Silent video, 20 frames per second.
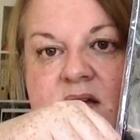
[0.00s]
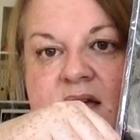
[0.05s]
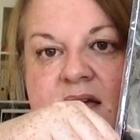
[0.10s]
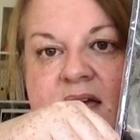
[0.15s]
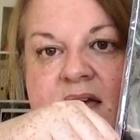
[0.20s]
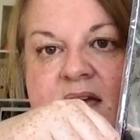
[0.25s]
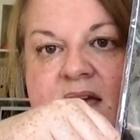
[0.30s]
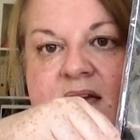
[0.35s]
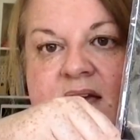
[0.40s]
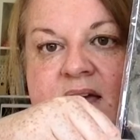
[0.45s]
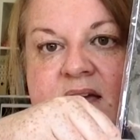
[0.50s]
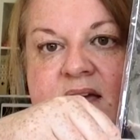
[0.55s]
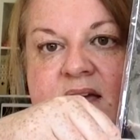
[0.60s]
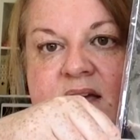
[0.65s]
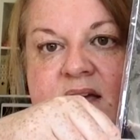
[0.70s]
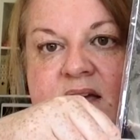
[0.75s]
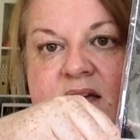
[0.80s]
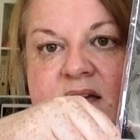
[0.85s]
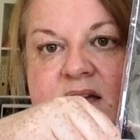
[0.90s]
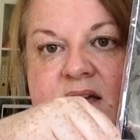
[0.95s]

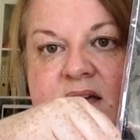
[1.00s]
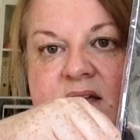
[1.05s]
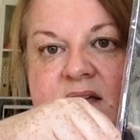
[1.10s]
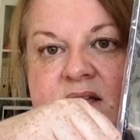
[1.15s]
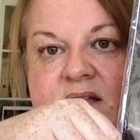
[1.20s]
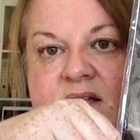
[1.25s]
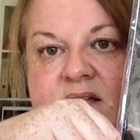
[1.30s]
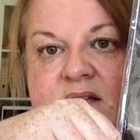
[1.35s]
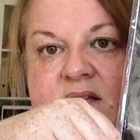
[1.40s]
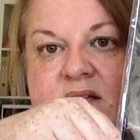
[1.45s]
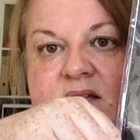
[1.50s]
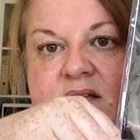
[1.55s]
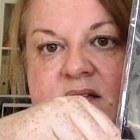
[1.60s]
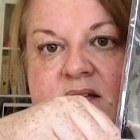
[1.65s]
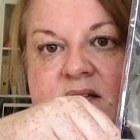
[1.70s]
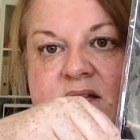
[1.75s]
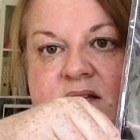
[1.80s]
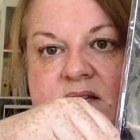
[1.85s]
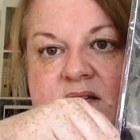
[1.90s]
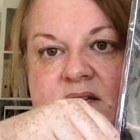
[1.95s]

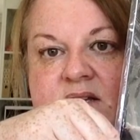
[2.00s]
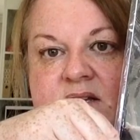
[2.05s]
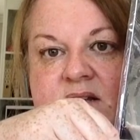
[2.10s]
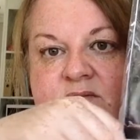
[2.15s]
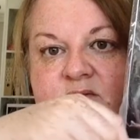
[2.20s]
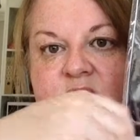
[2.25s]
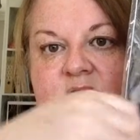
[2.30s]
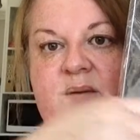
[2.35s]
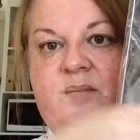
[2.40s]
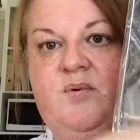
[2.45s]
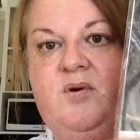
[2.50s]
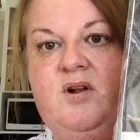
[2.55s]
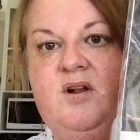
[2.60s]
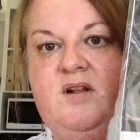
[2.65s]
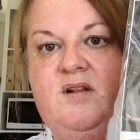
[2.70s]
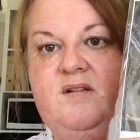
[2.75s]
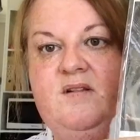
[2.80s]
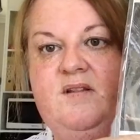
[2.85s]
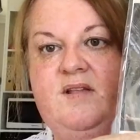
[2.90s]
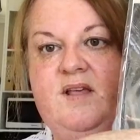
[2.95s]
And I've already put
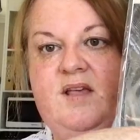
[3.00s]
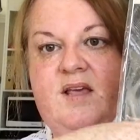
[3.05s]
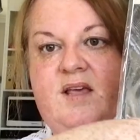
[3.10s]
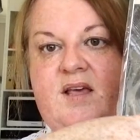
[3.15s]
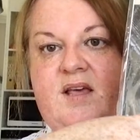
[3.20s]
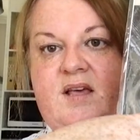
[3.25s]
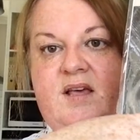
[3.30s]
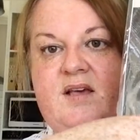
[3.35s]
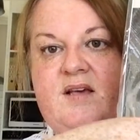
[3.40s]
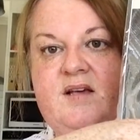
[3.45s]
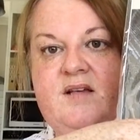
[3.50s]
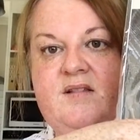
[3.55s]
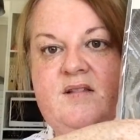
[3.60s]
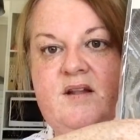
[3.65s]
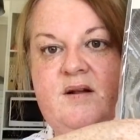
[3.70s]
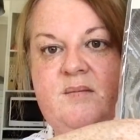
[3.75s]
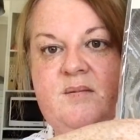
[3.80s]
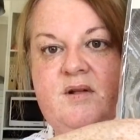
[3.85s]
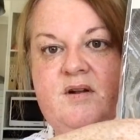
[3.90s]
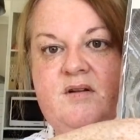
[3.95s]
in the year that
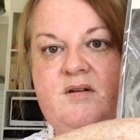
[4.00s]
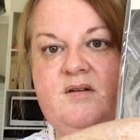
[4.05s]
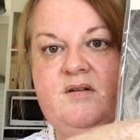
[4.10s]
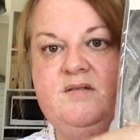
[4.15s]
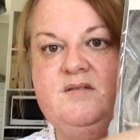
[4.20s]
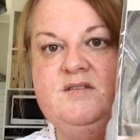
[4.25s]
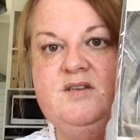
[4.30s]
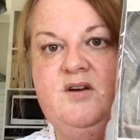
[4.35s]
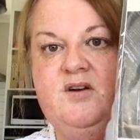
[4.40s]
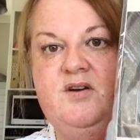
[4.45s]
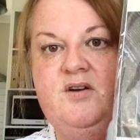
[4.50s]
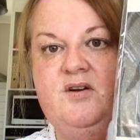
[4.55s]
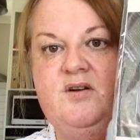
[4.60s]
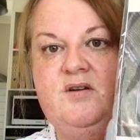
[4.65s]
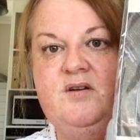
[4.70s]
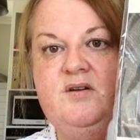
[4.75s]
I'm going to, so